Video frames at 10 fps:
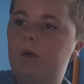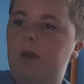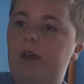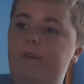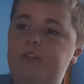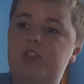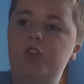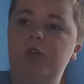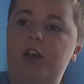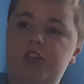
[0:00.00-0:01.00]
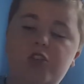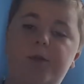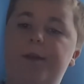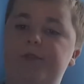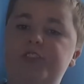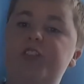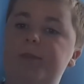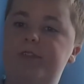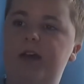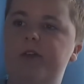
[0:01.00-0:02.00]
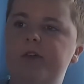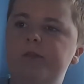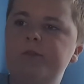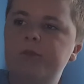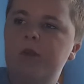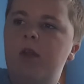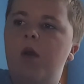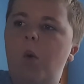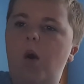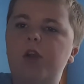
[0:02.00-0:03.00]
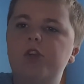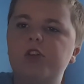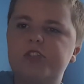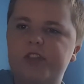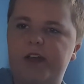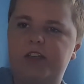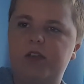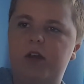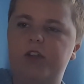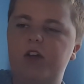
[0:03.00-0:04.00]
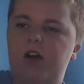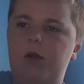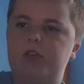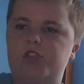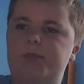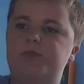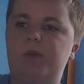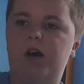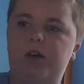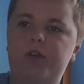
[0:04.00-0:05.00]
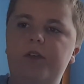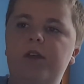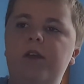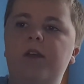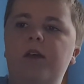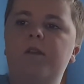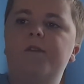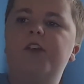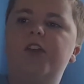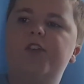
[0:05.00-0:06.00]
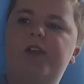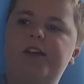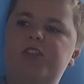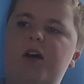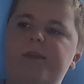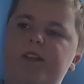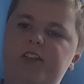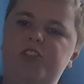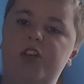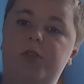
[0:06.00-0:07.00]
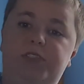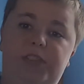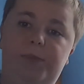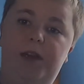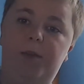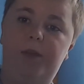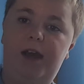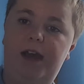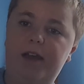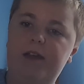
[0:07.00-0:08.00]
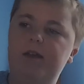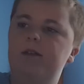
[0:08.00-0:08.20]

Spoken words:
And two people stepped out. One looked like a young James Bond. The other like Tommy Lee Jones in Men in Black.